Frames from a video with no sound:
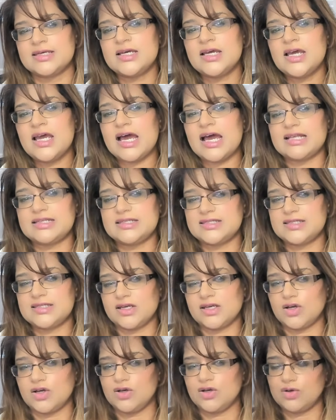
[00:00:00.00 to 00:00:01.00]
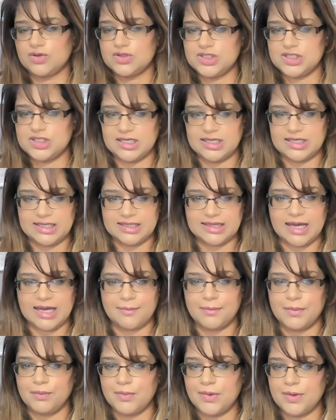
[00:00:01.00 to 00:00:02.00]
And psychologically, that
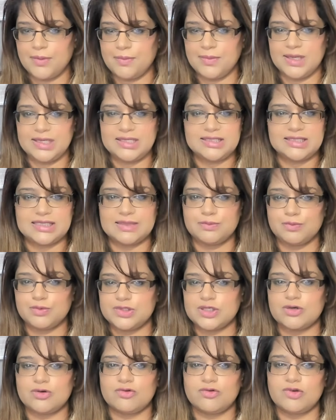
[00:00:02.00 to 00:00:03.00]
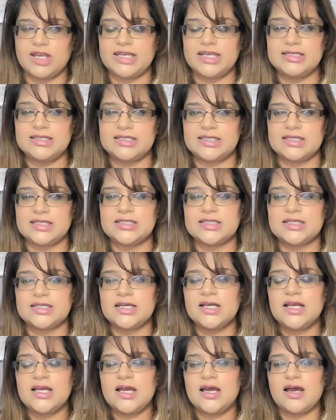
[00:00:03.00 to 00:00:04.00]
momentum was created.
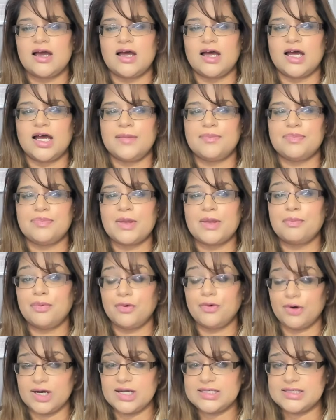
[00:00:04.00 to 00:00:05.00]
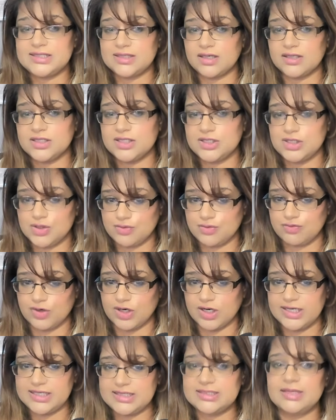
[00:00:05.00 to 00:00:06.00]
Price started to rise,
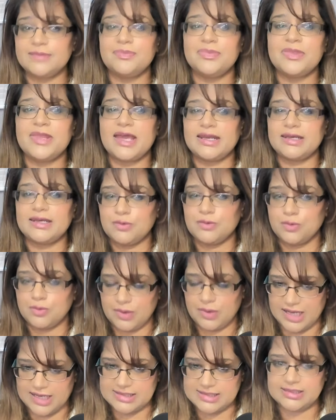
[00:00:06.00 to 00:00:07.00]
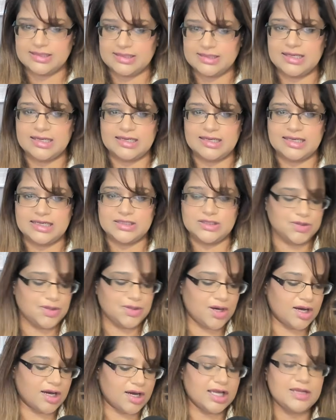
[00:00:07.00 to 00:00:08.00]
and as it led to
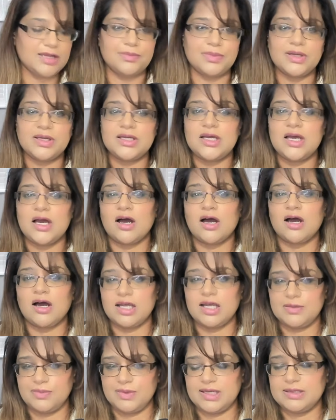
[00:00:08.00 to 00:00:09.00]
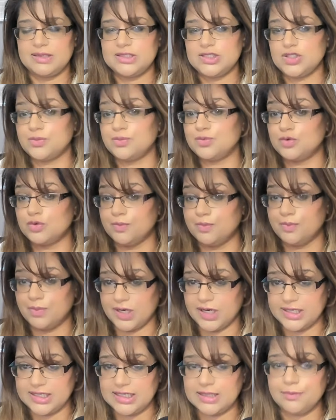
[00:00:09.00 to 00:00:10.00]
hype led to more
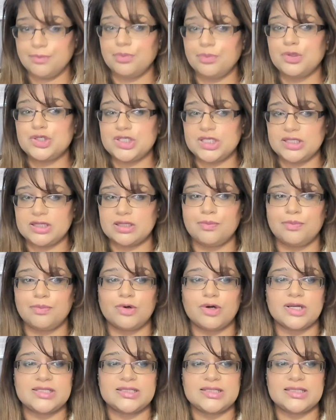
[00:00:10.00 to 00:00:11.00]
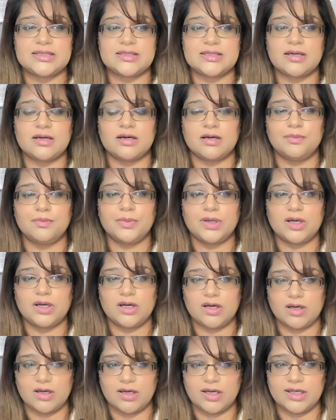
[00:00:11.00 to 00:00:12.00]
buying, pushing the prices up
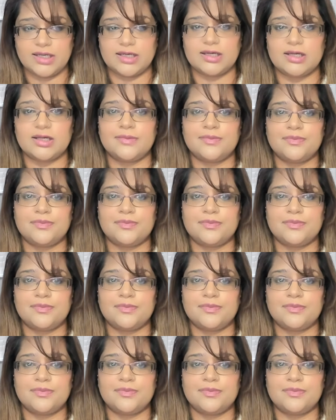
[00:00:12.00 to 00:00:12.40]
higher.